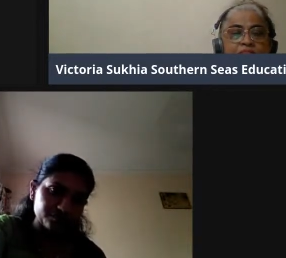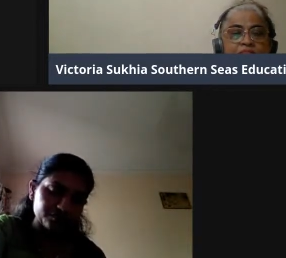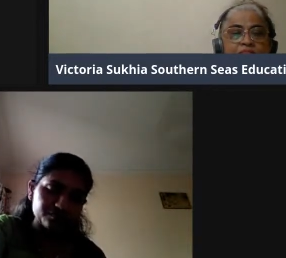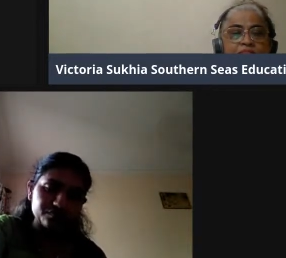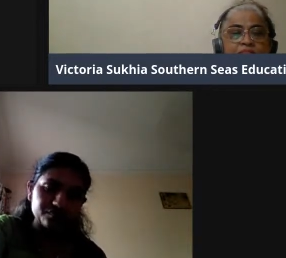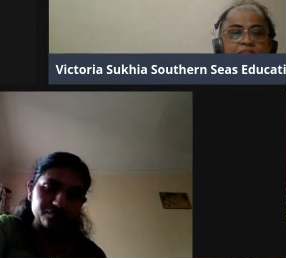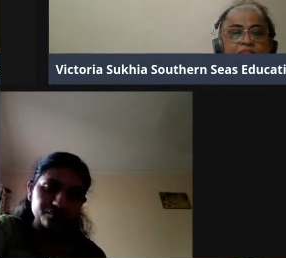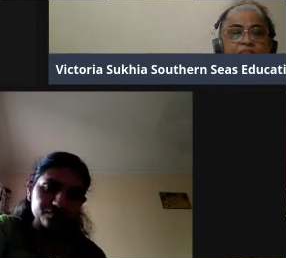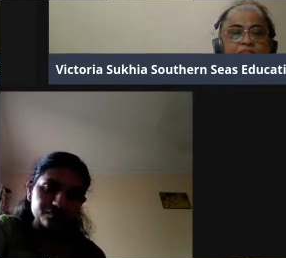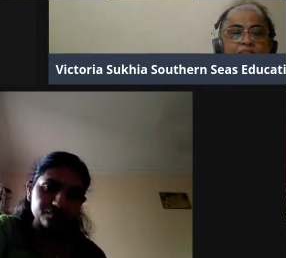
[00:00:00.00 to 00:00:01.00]

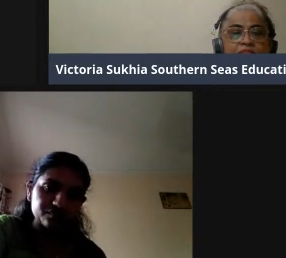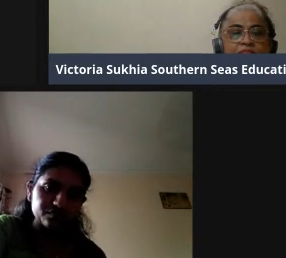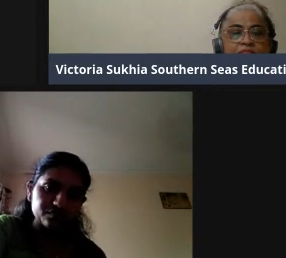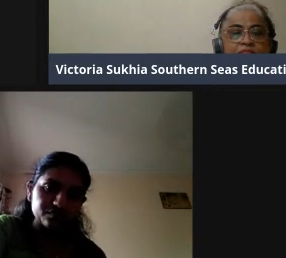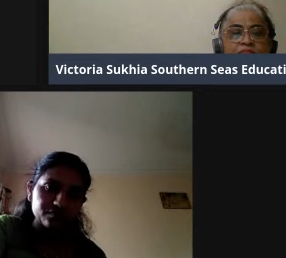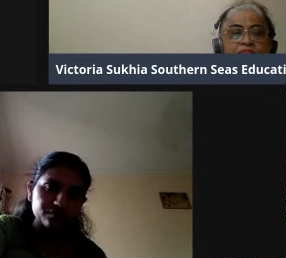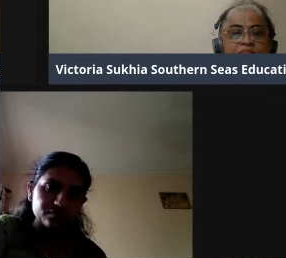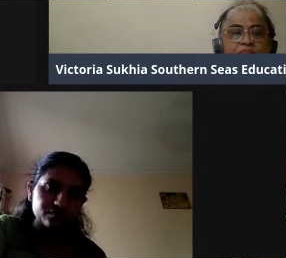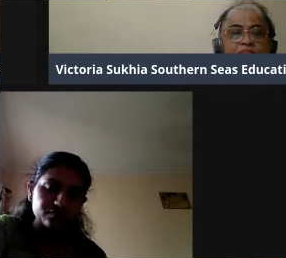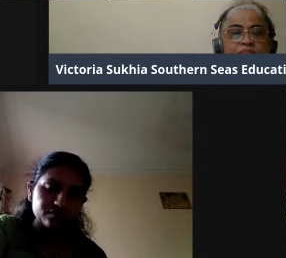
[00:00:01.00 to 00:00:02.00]

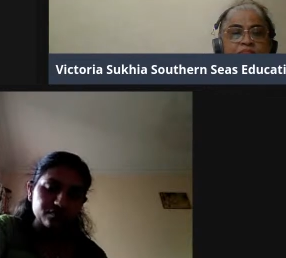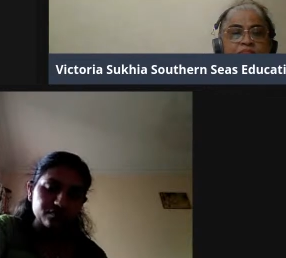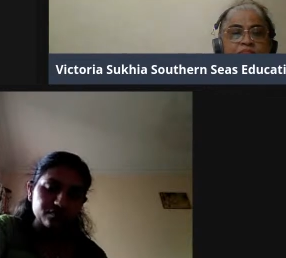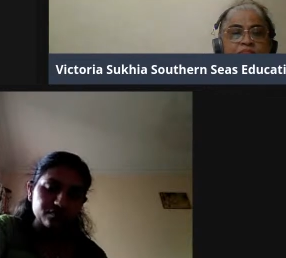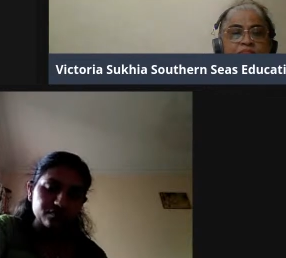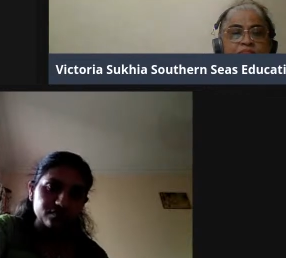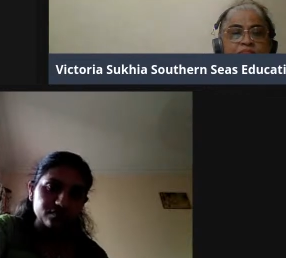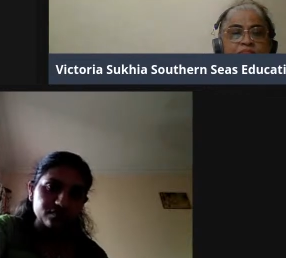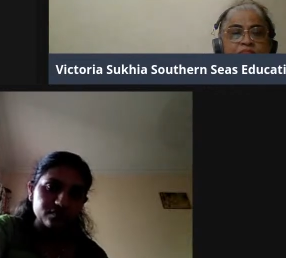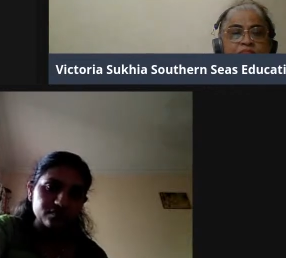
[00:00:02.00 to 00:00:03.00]

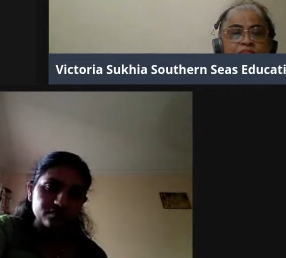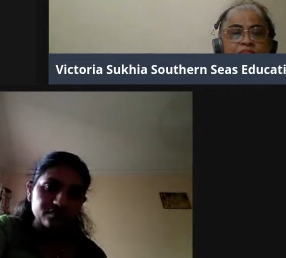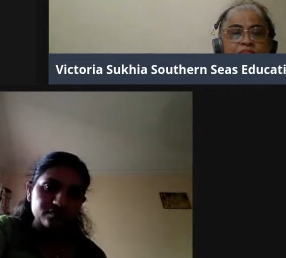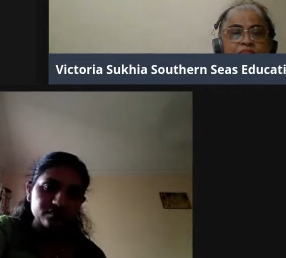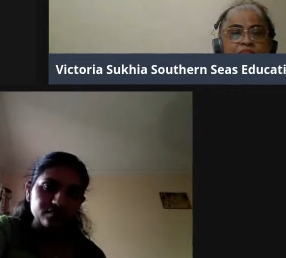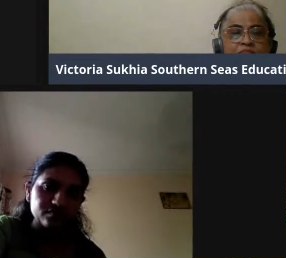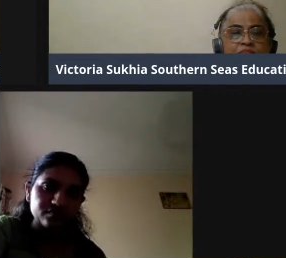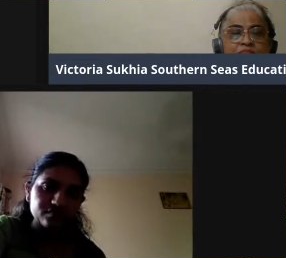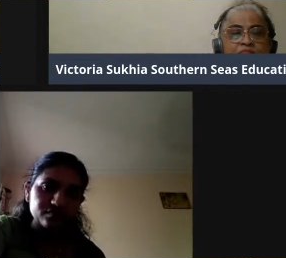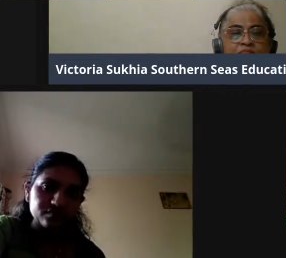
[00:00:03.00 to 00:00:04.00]

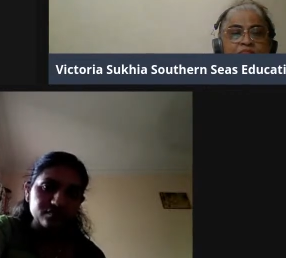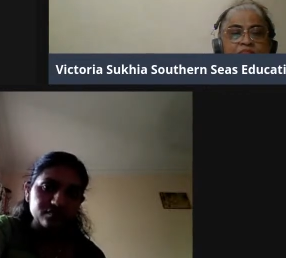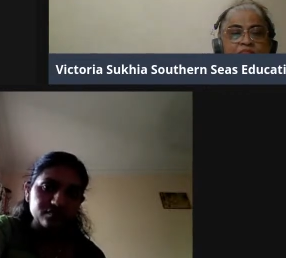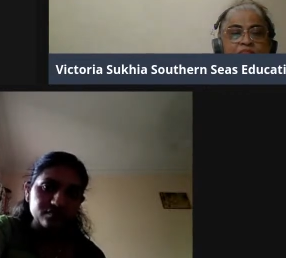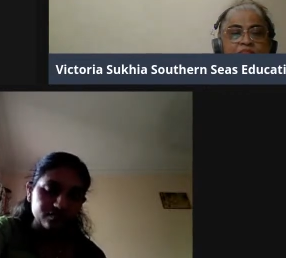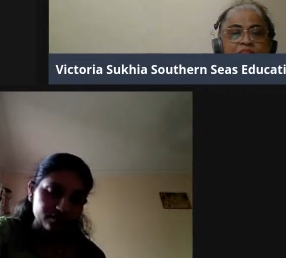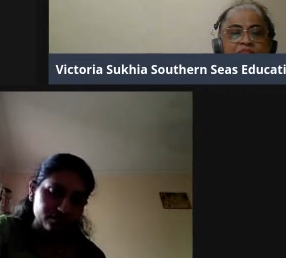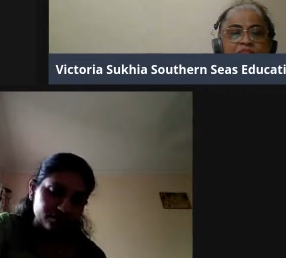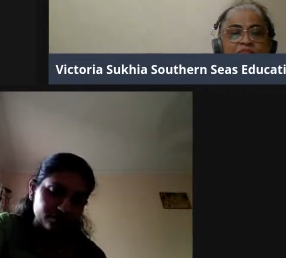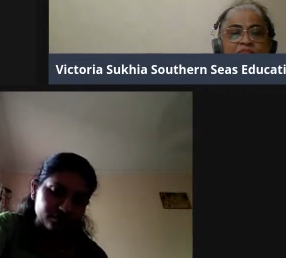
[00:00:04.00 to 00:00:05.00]

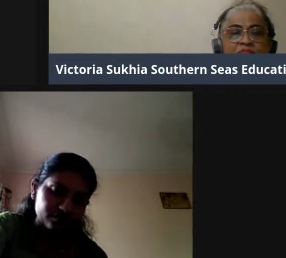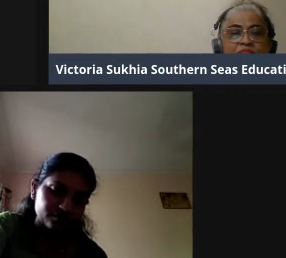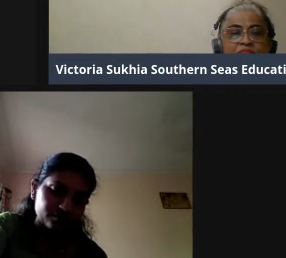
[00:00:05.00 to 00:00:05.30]
Nobody speaks.